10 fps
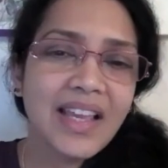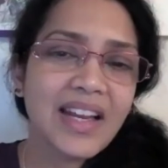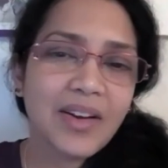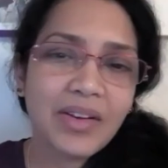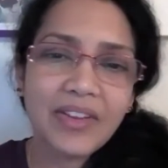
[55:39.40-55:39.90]

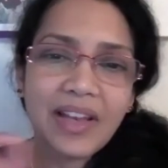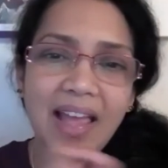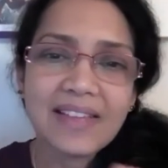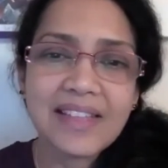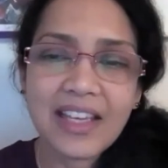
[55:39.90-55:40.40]
And the
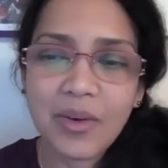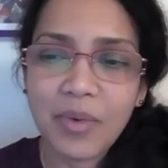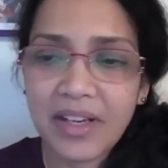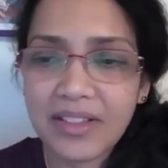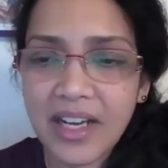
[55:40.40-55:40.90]
last thing I
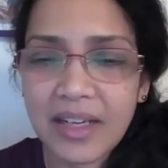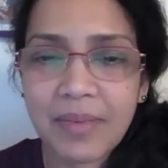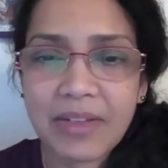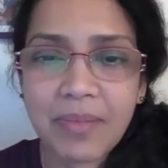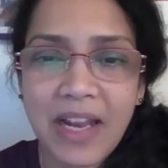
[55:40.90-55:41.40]
want to talk
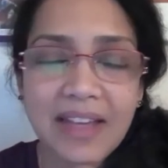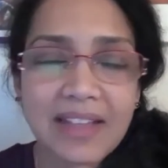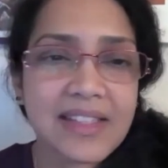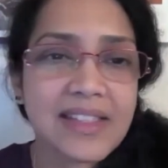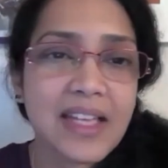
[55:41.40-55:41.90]
about
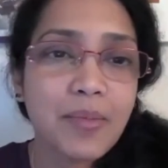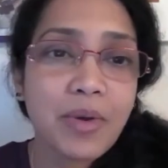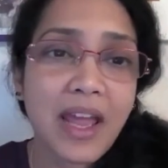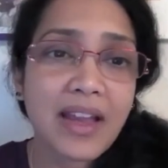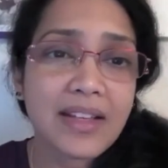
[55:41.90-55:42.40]
practice is that
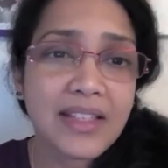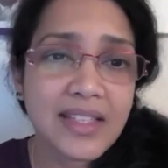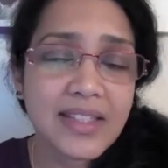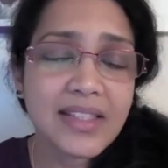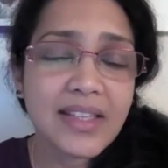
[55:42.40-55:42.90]

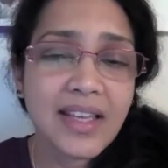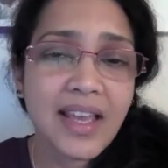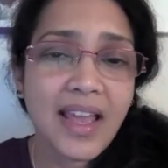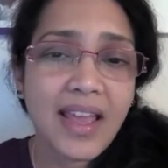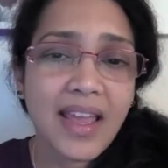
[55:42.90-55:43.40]
practice
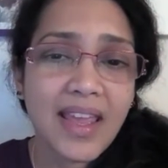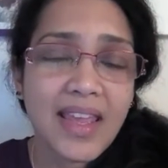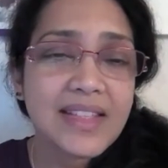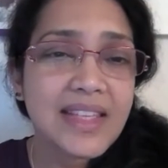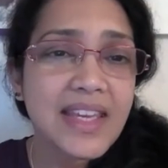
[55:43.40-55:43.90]

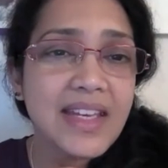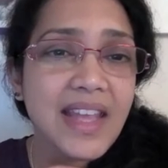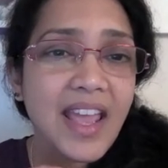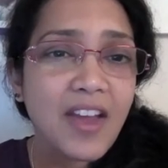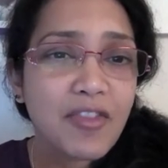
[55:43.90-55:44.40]
is
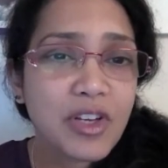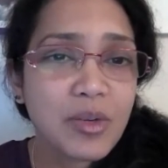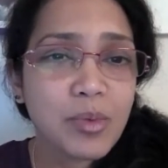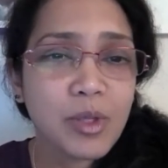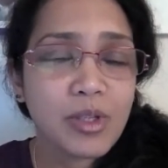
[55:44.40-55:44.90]

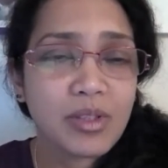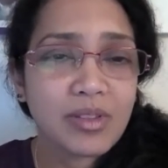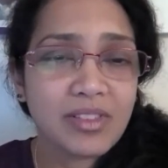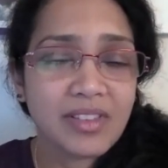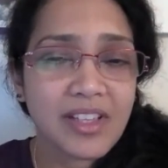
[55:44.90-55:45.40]
inevitable.
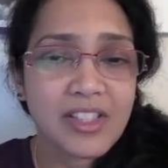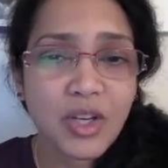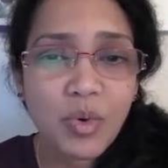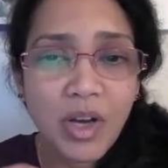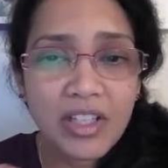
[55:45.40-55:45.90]
There's
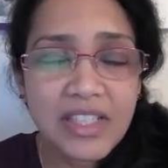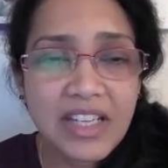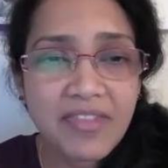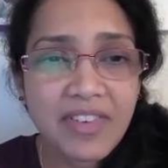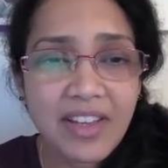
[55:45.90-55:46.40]
a
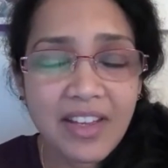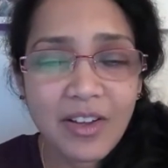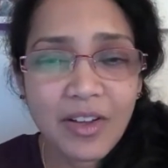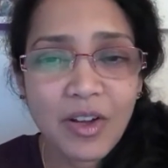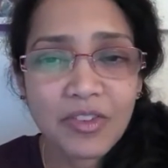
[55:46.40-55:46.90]
quality
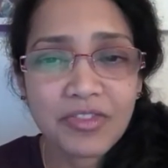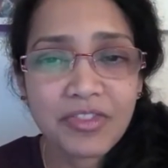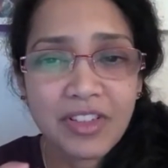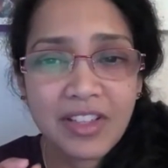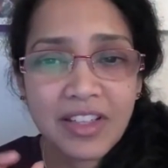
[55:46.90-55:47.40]

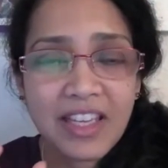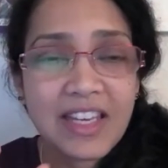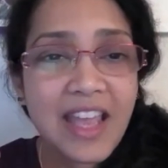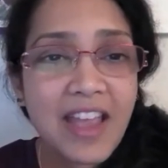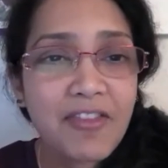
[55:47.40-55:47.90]
of
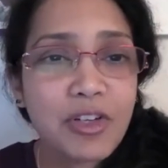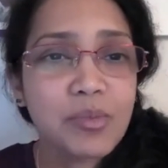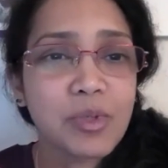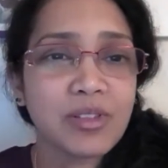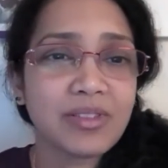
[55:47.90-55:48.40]

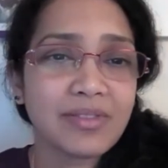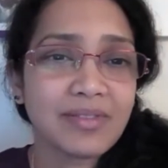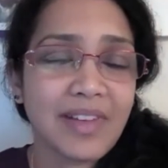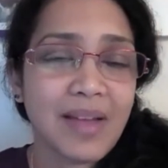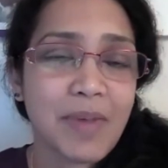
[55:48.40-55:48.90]
inevitable
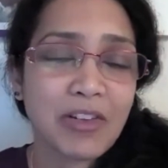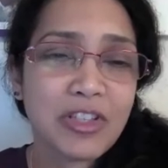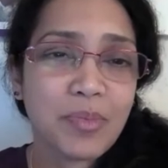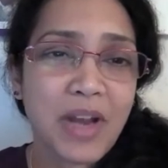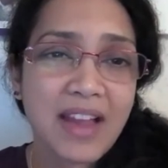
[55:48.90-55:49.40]

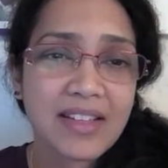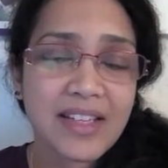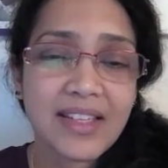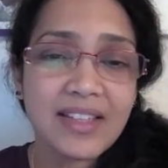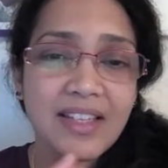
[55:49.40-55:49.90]
about your
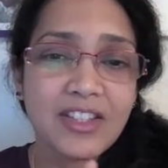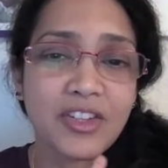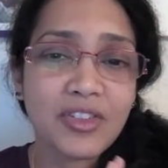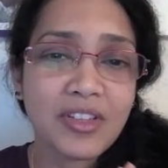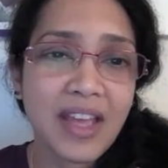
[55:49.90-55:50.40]
practice. It's
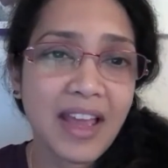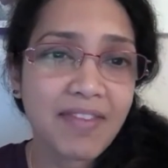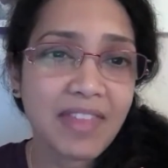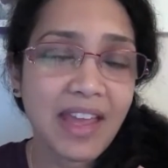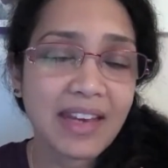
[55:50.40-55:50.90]
good to
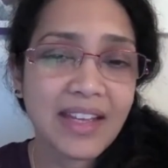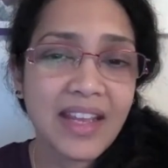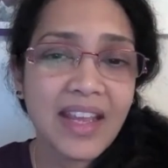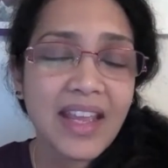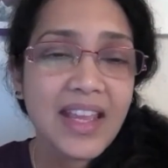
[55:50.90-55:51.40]
have that.
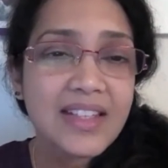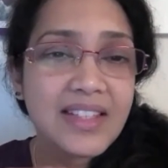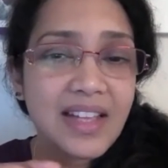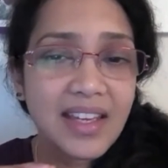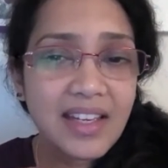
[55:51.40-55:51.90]

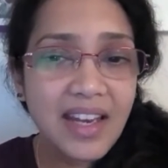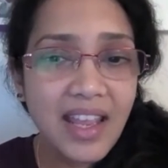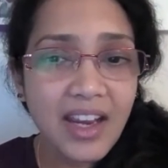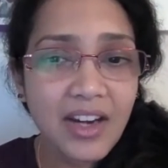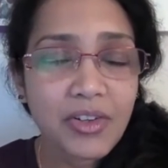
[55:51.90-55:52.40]
It's like an
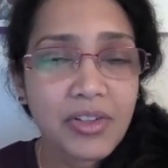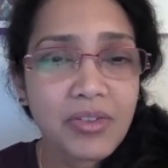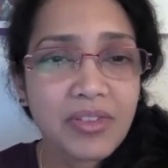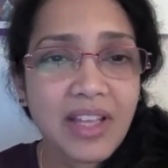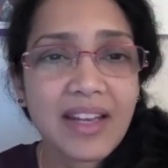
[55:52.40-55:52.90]

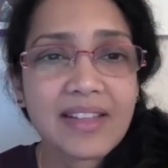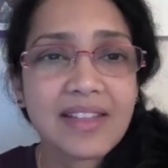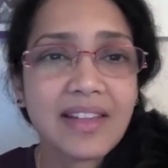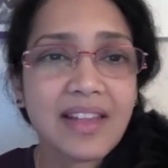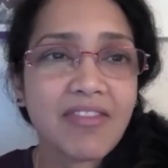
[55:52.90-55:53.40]
arrow that
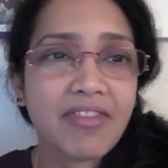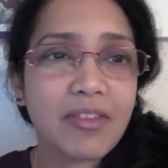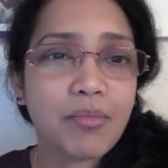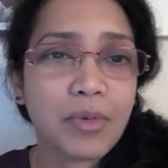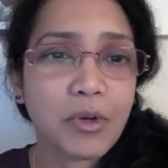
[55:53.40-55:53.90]
has left
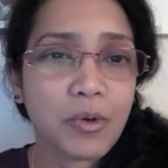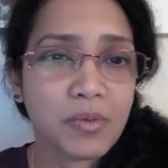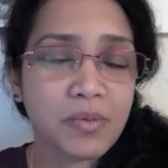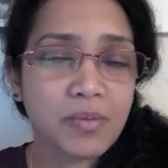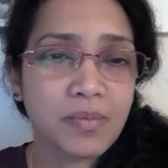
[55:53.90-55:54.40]
the bow.